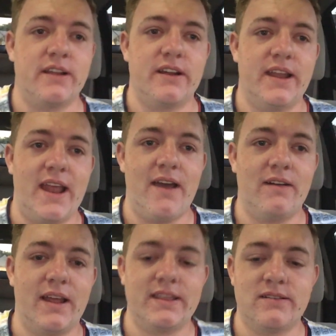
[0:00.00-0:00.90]
right now,
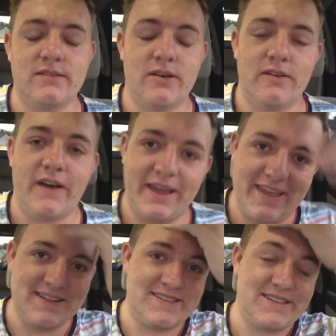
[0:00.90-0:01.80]
and I don't know if I
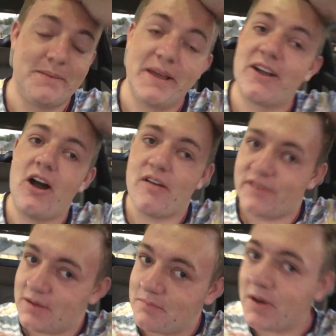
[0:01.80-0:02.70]
can stomach
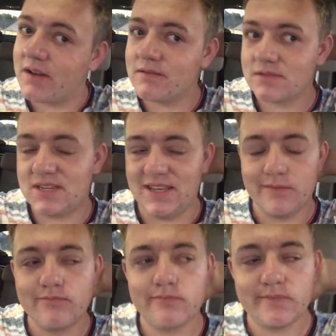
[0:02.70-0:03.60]
coffee, but tea,
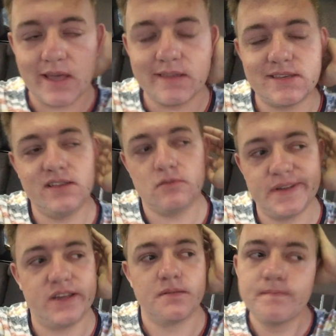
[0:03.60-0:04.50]
I think tea will be
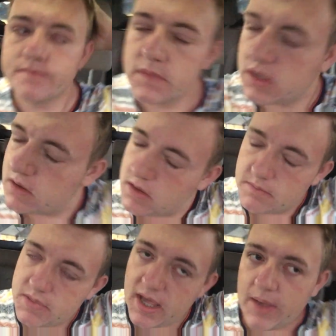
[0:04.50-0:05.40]
good.
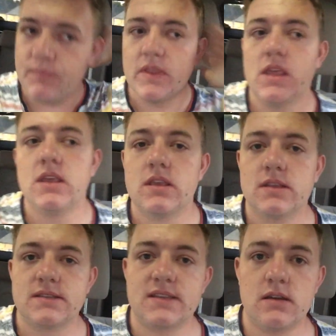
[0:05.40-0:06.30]
But yeah,
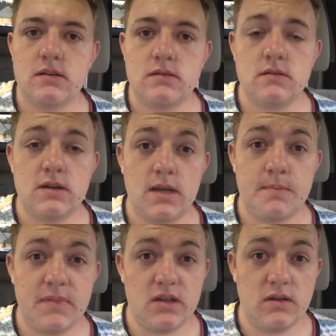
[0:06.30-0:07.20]
so
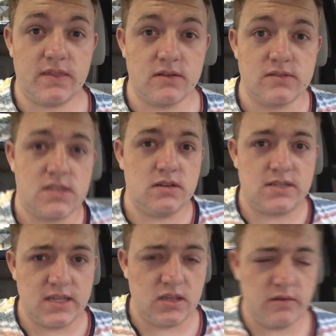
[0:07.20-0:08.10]
I'm gonna go get those two. I'll
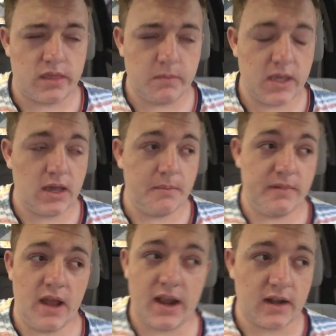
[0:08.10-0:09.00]
take you with me.
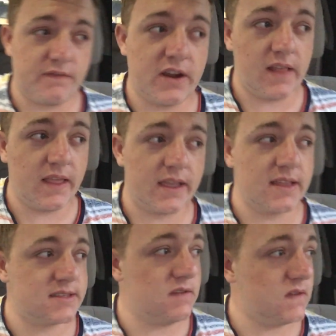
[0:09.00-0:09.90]
I'm not gonna forget like
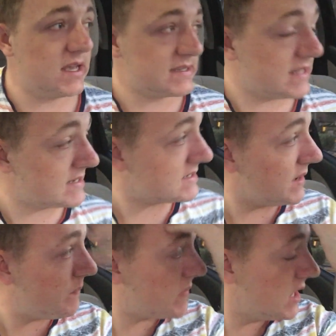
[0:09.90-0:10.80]
at CVS last
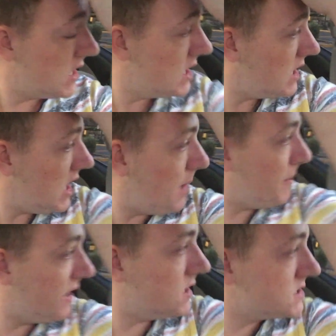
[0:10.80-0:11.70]
night. I
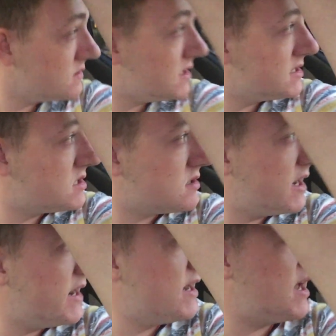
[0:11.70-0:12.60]
might also run into
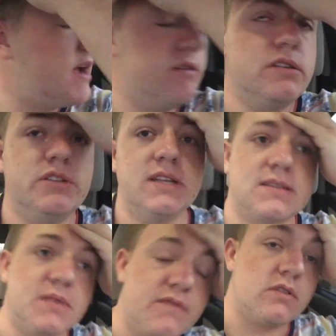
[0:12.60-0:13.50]
Rite Aid. I really should get
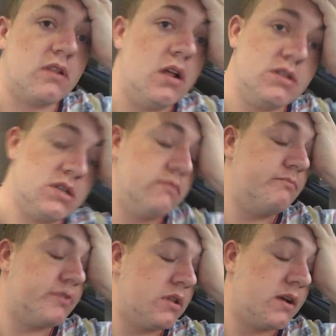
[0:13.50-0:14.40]
something for lunch,
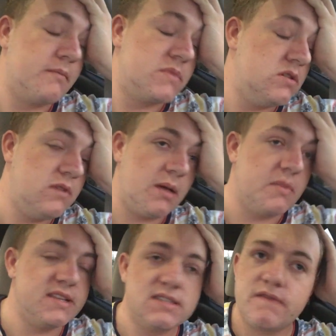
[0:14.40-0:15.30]
but like I'm too damn
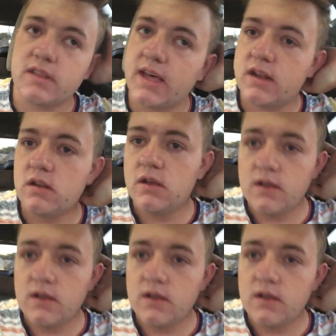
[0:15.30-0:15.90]
lazy for that.